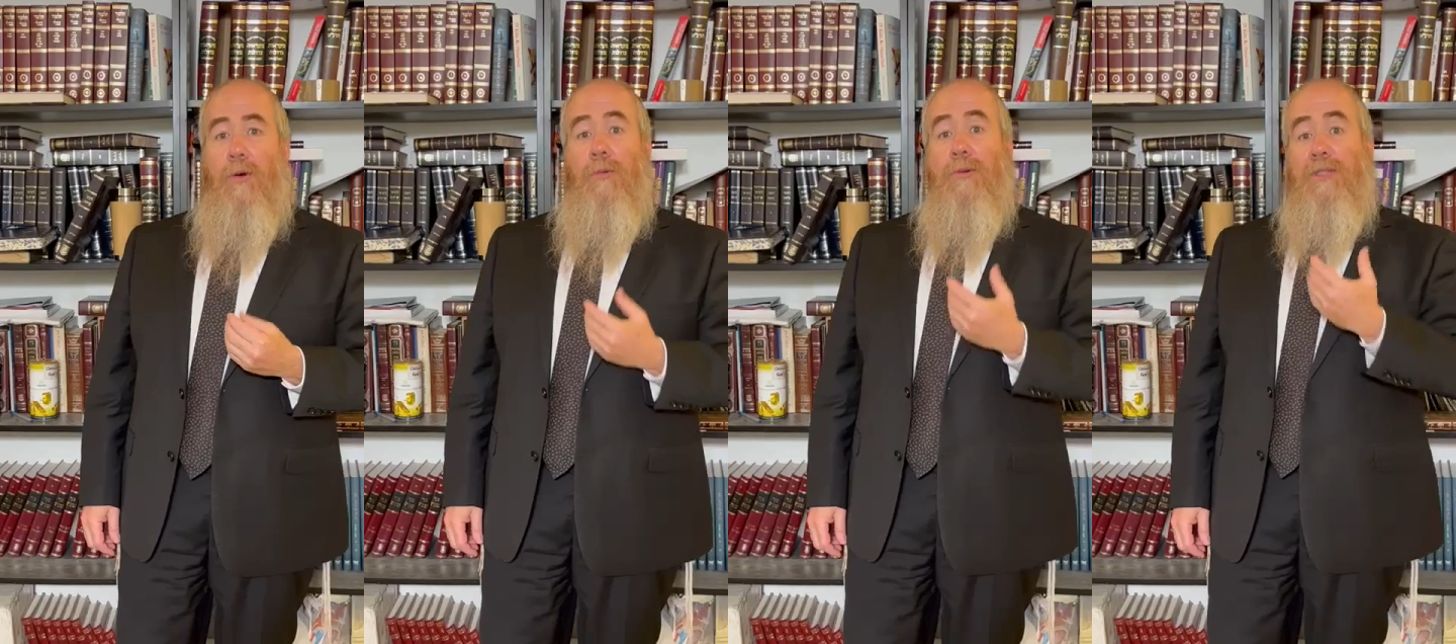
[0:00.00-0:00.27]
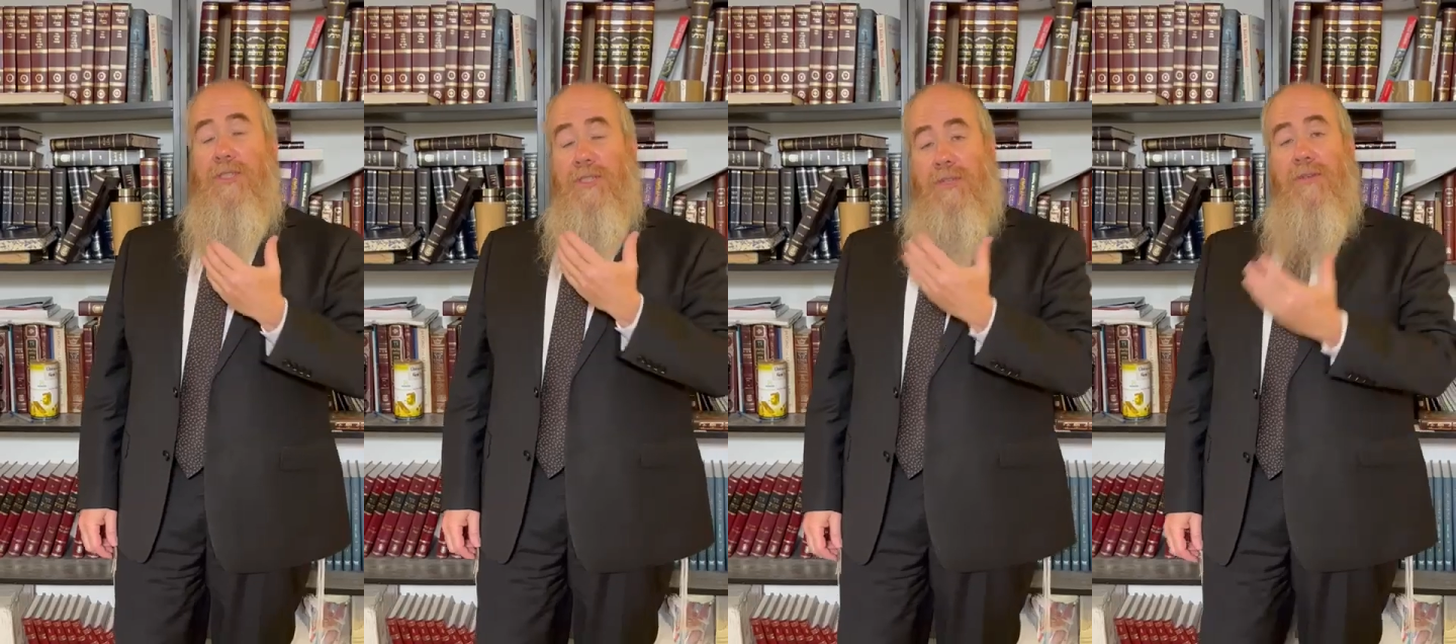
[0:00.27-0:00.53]

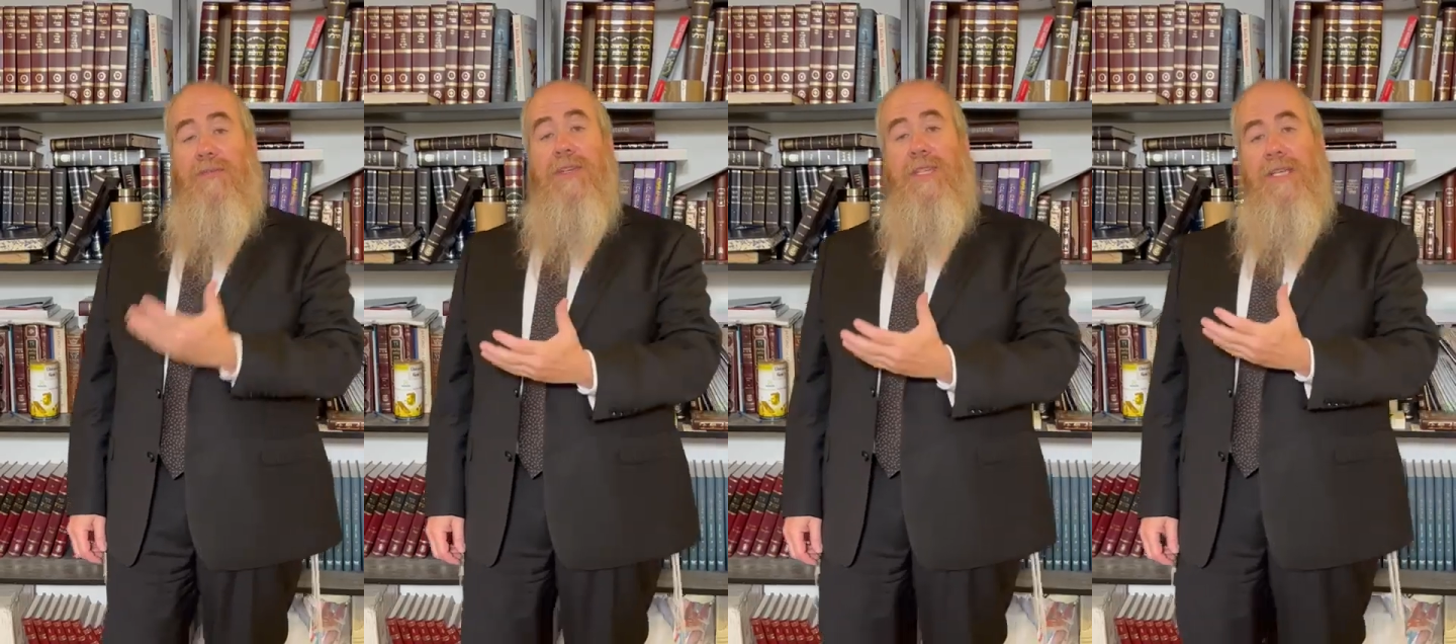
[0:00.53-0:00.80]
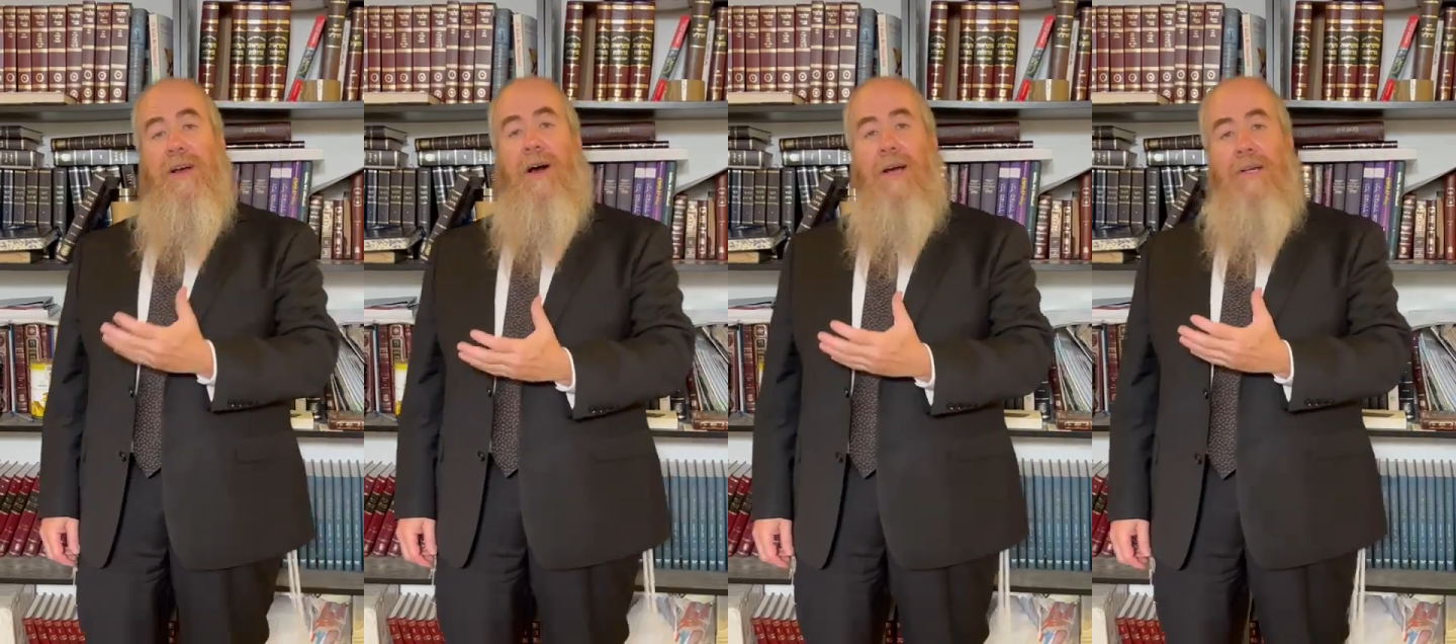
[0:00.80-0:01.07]
were serving
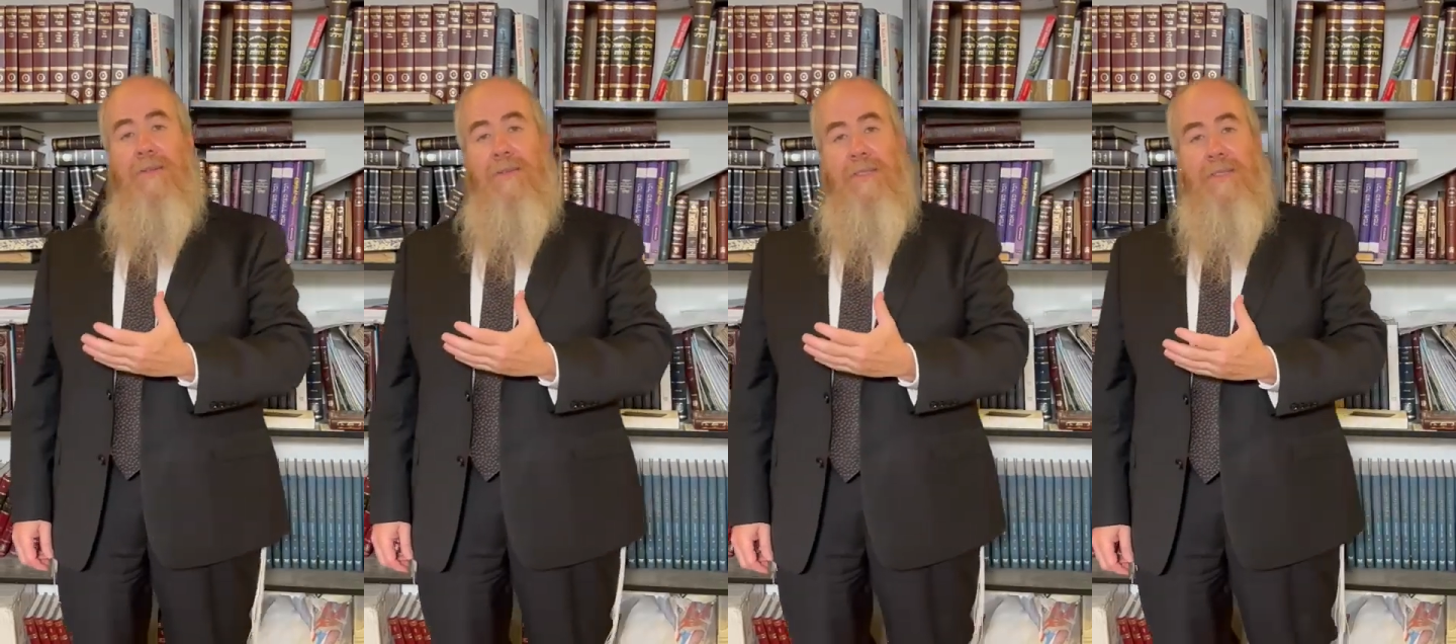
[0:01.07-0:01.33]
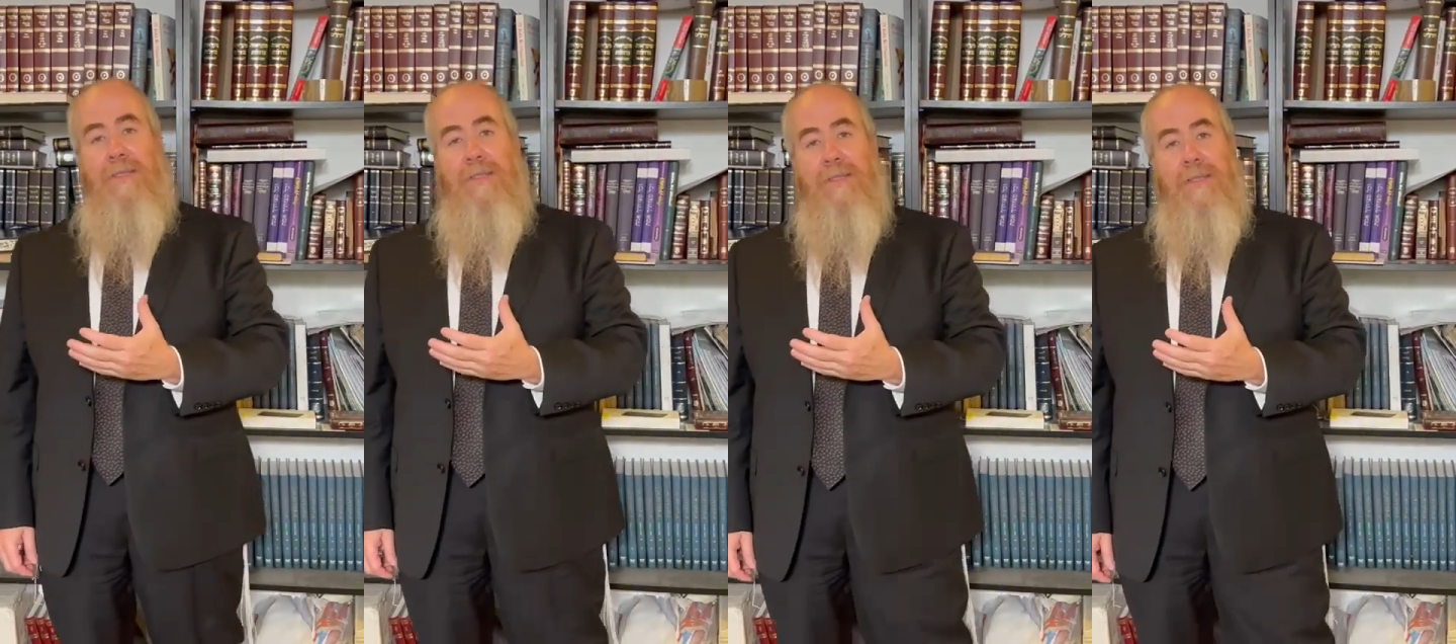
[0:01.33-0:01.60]
the
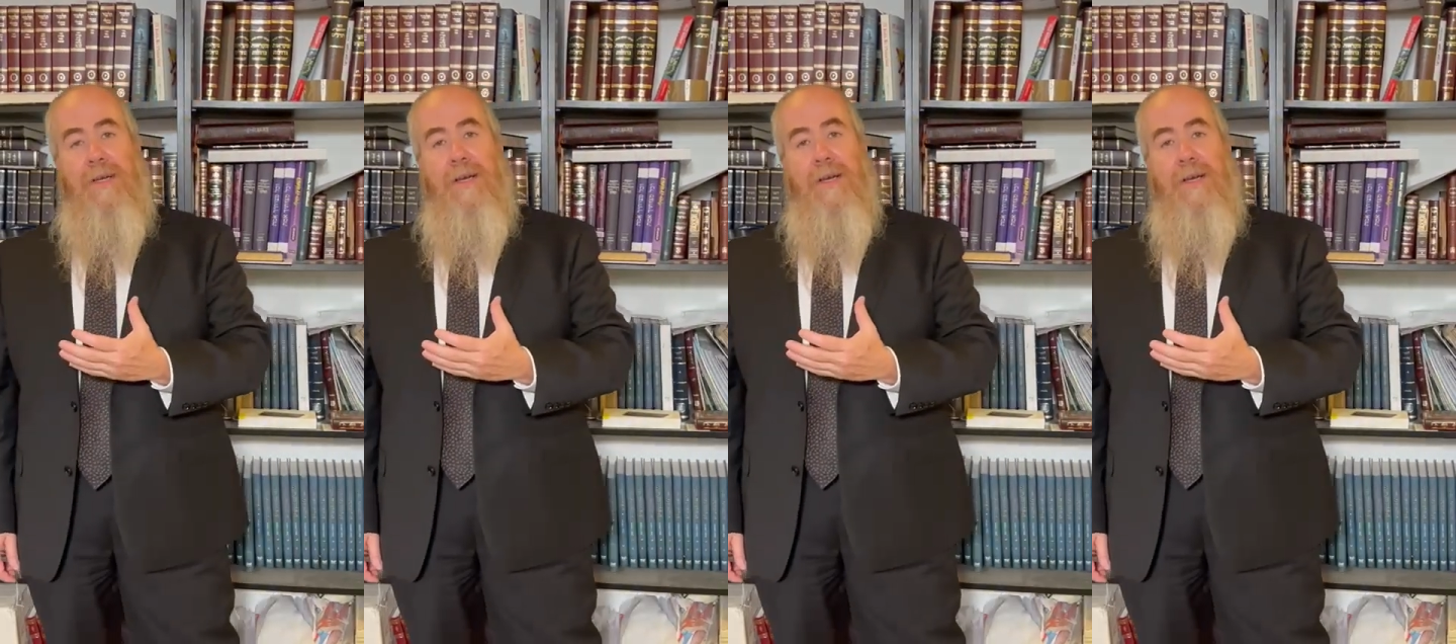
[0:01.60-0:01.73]
idols,